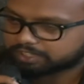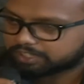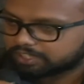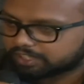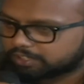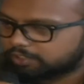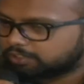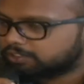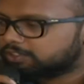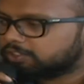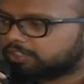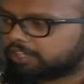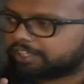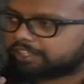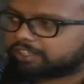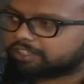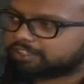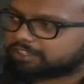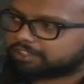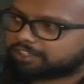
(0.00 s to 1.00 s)
and also like
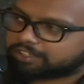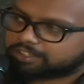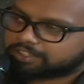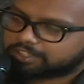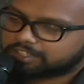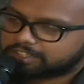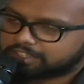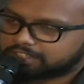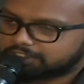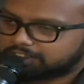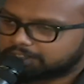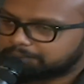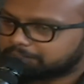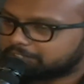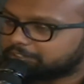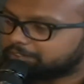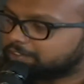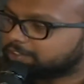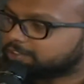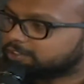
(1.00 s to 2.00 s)
their
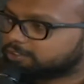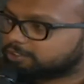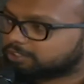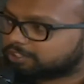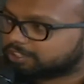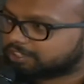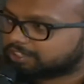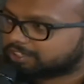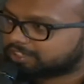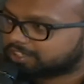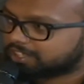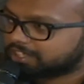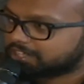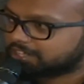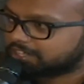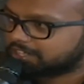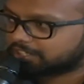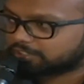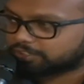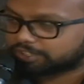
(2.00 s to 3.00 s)
manifesto say
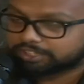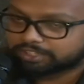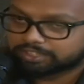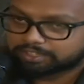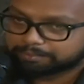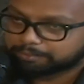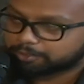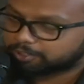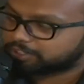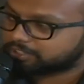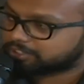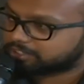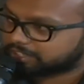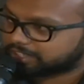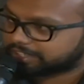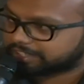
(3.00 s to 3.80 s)
that they're gonna abolish, right?